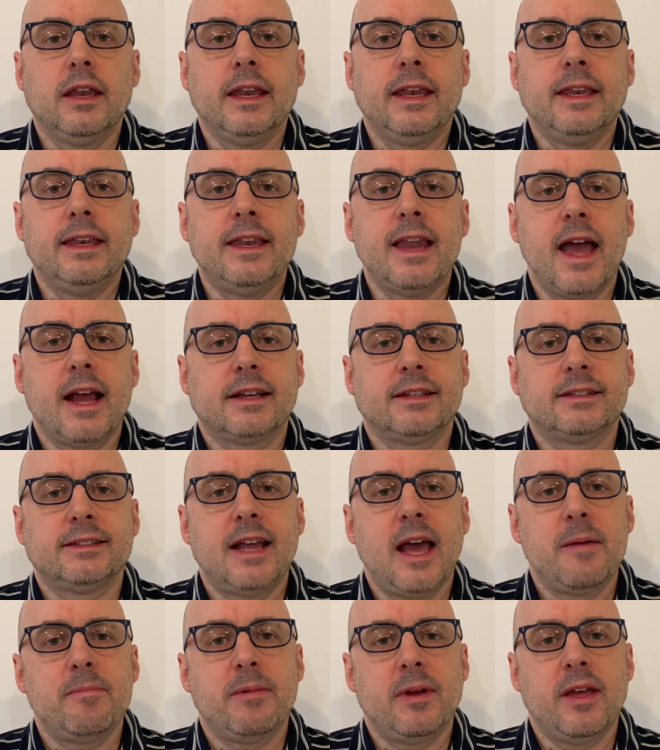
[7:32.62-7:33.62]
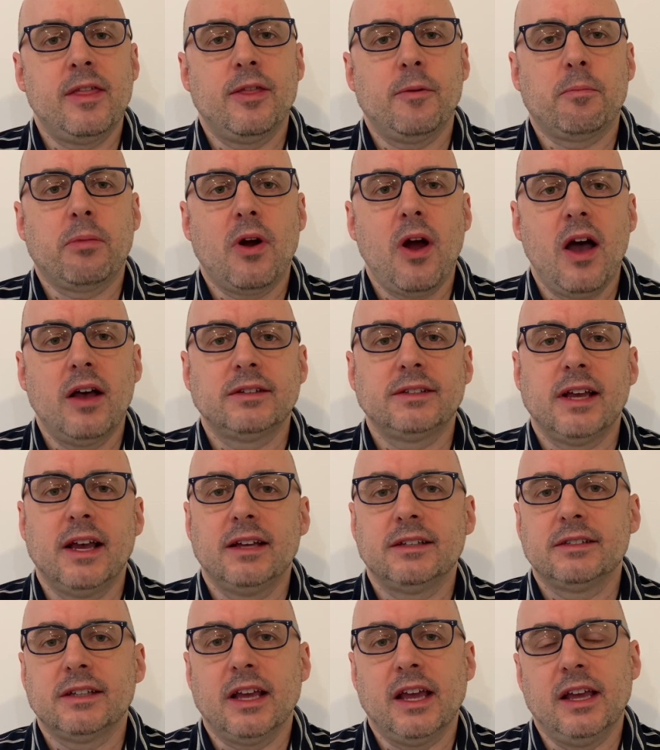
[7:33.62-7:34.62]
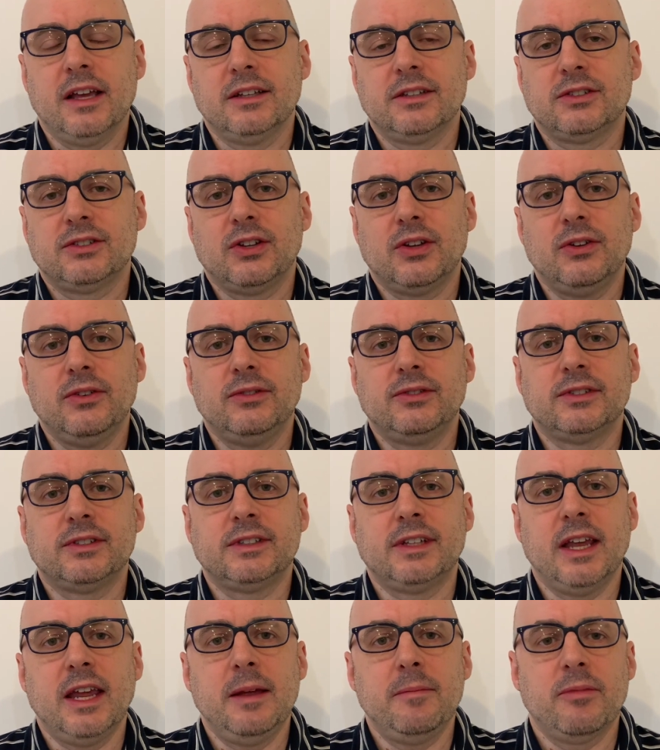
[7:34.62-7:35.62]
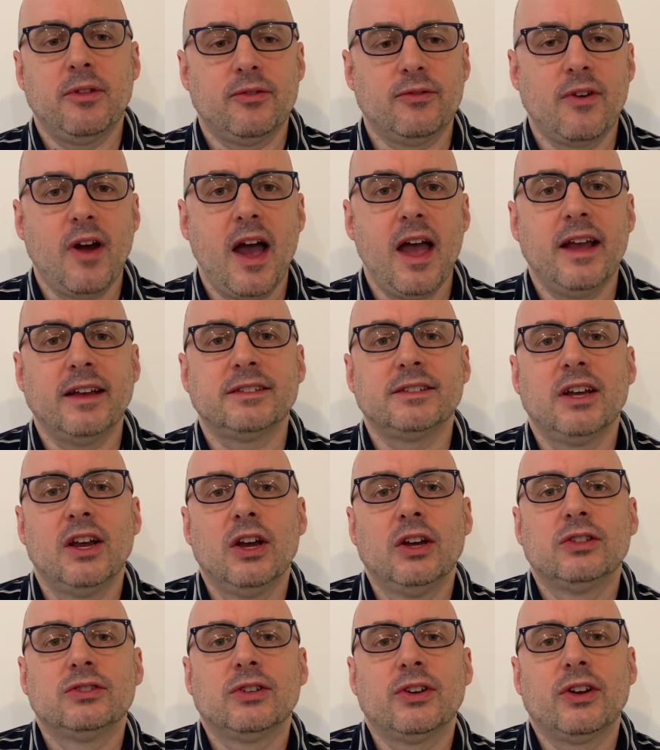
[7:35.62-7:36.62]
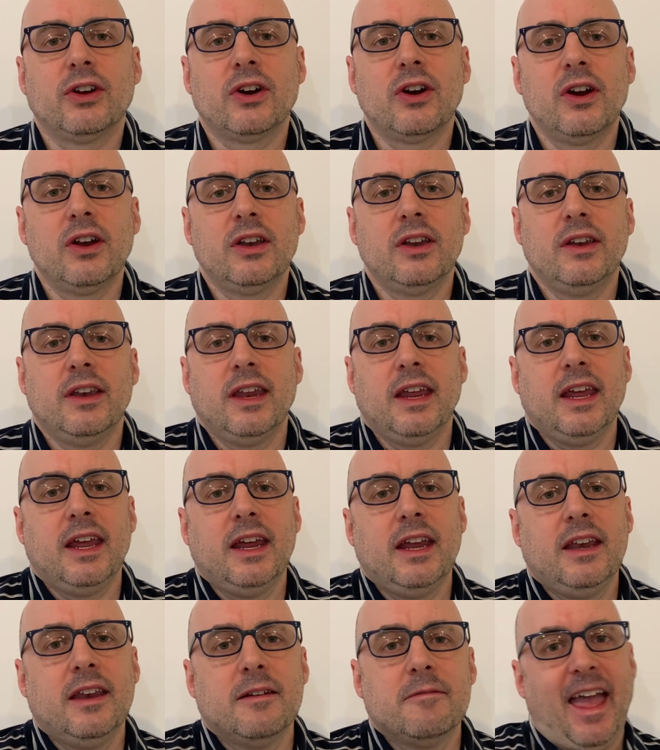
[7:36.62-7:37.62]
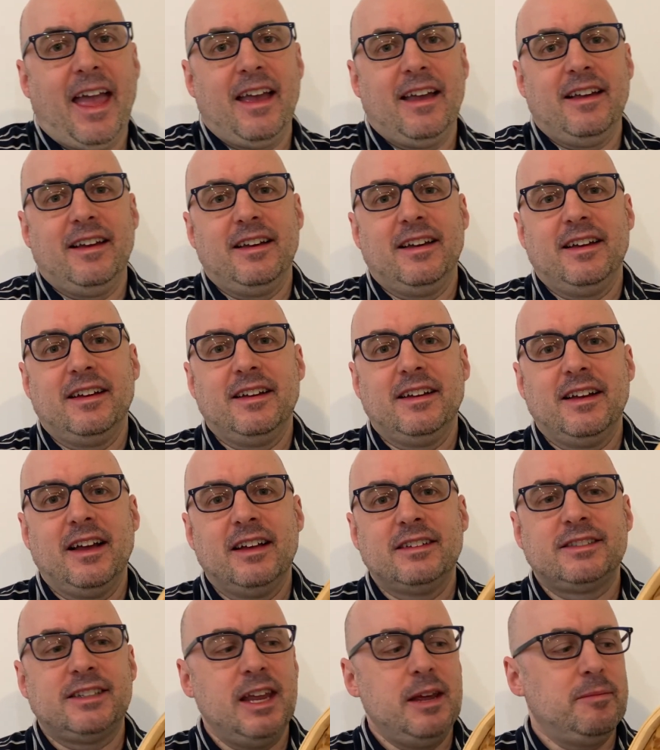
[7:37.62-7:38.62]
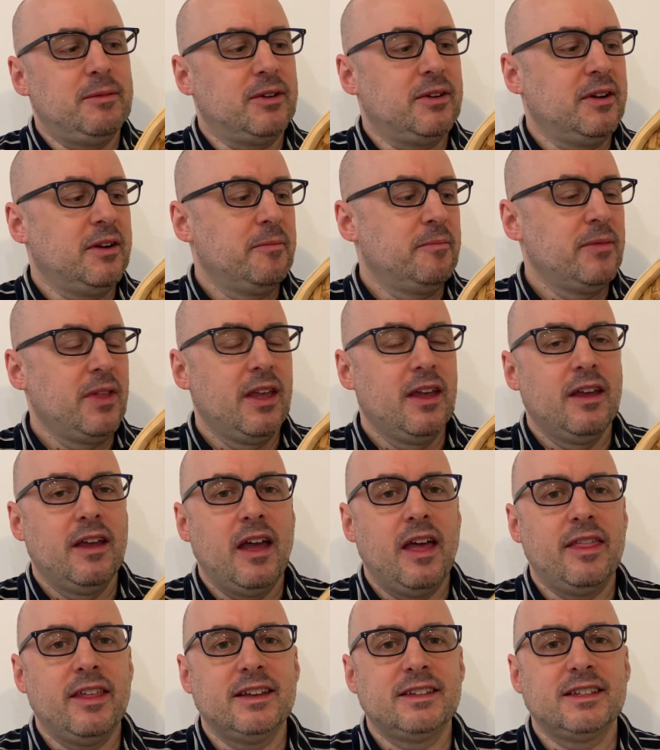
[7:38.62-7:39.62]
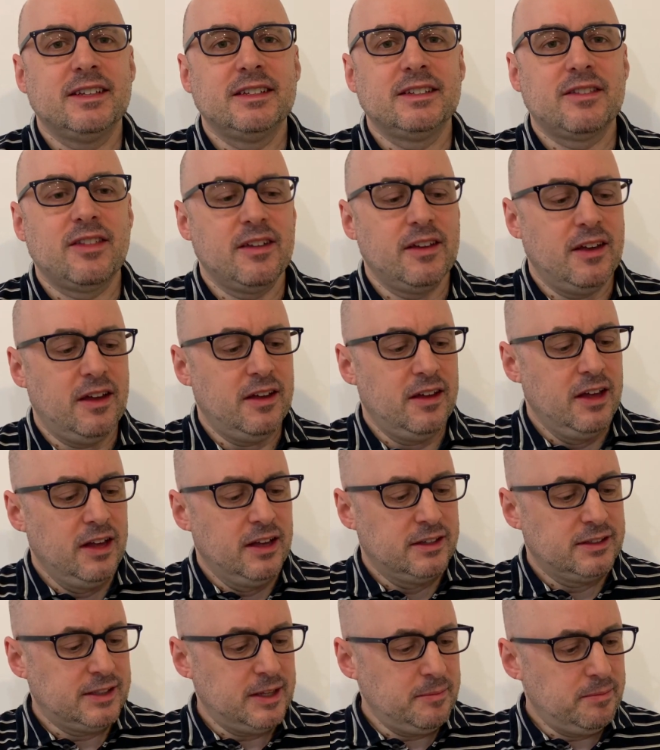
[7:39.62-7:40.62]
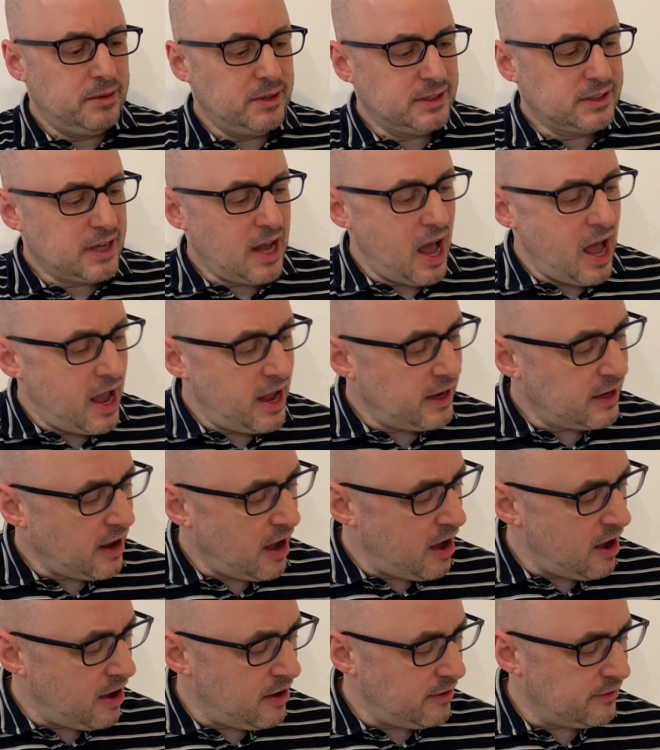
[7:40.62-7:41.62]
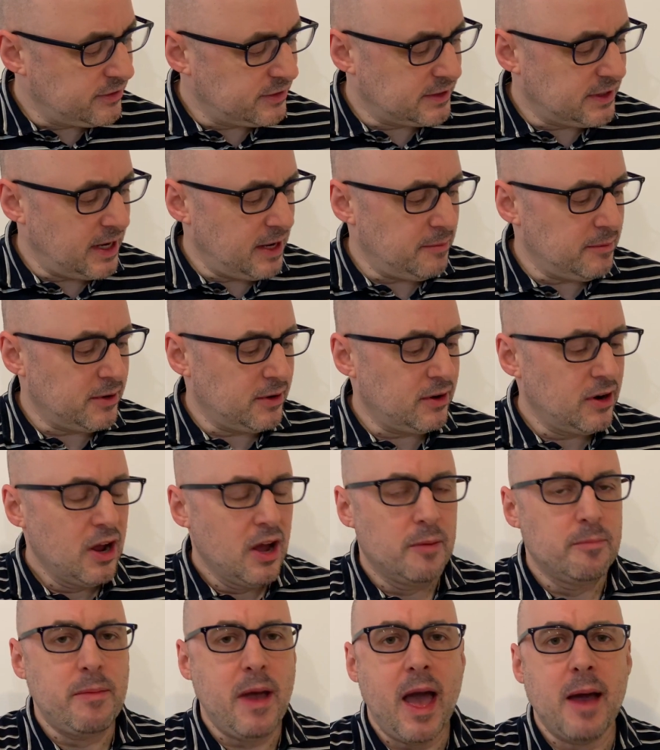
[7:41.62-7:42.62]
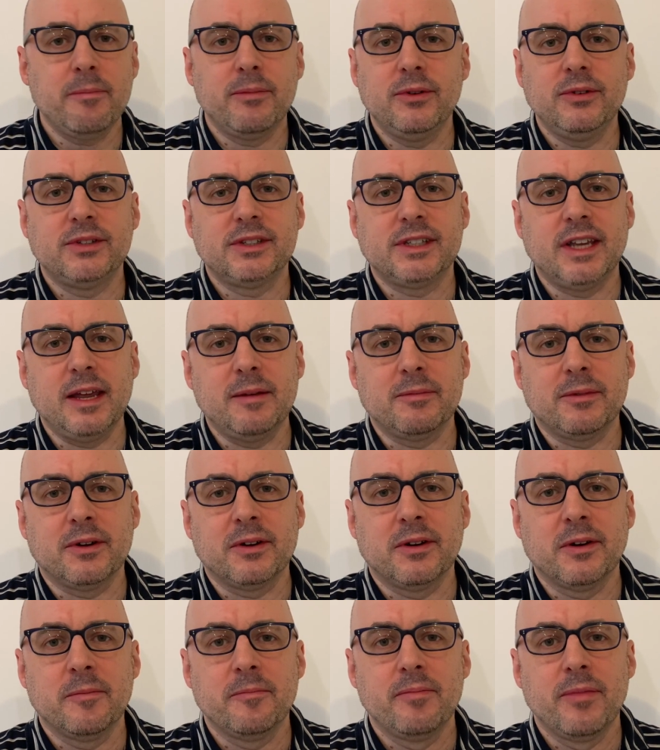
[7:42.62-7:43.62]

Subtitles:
Next step in the process is to steam the rice. So you're going to need a steamer. And this is the simplest kind of steamer, bamboo steamer.